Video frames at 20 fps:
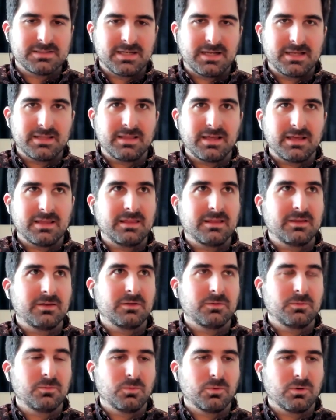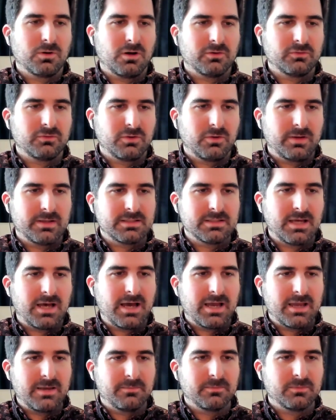And I think we're also at
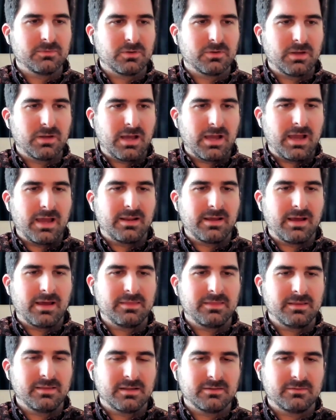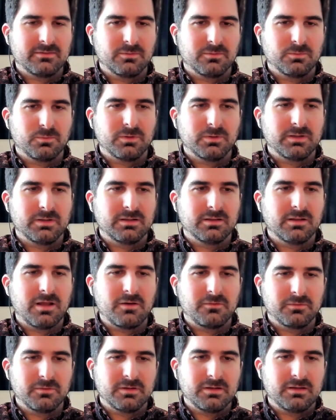time. So I think that's a really
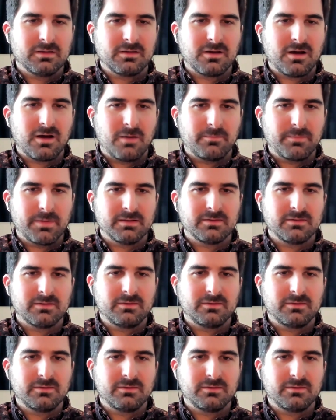lovely comment